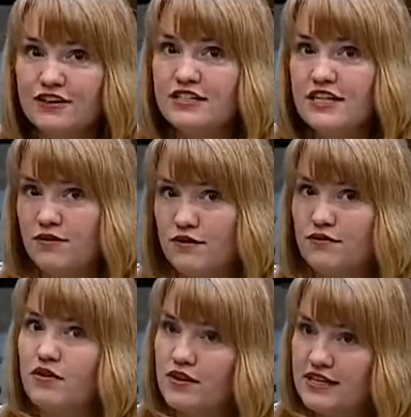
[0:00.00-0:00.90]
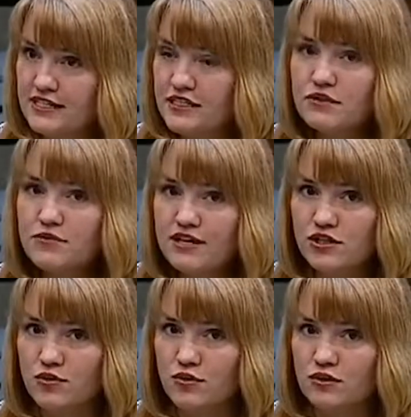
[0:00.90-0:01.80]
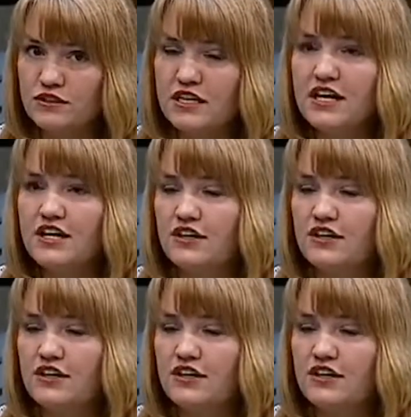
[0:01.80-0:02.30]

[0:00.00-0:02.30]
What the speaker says: In Ontario, there is a threshold.